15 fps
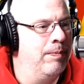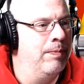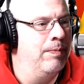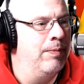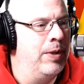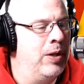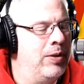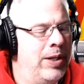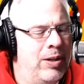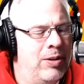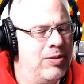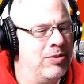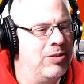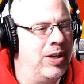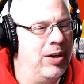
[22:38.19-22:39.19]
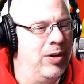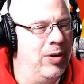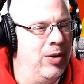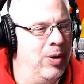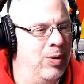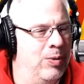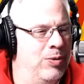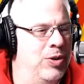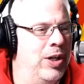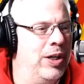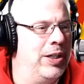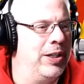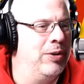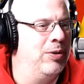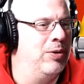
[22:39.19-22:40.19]
Now, Darryl Sutter knows
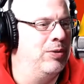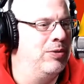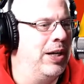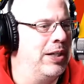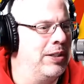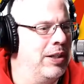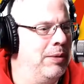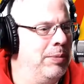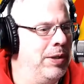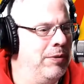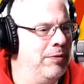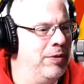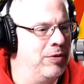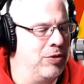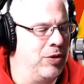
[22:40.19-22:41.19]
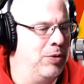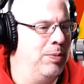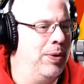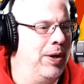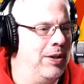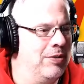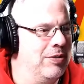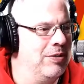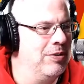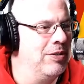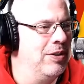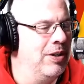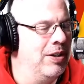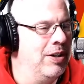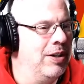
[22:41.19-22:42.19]
Johnny Gaudreau's not going to be a physical presence.
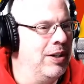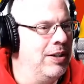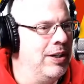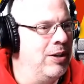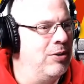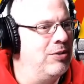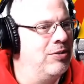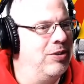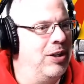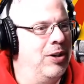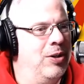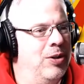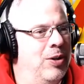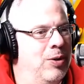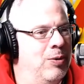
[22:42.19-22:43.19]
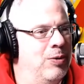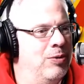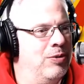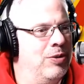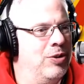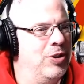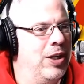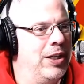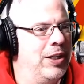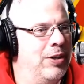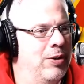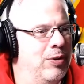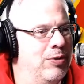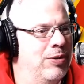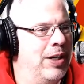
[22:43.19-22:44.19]
Darryl Sutter knows that Johnny
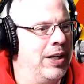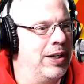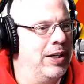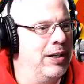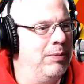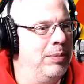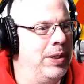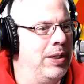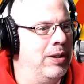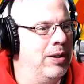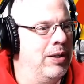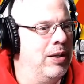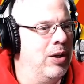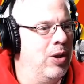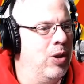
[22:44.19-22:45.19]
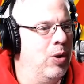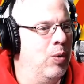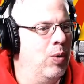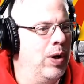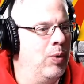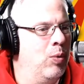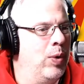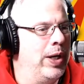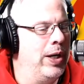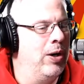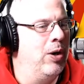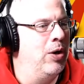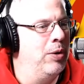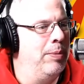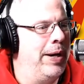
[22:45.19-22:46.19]
Gaudreau's not going to be the one winning
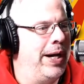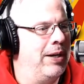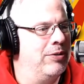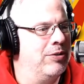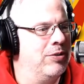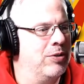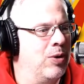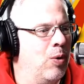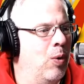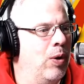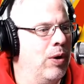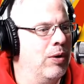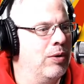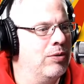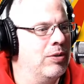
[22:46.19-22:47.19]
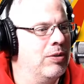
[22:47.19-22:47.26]
all the battles in the corners.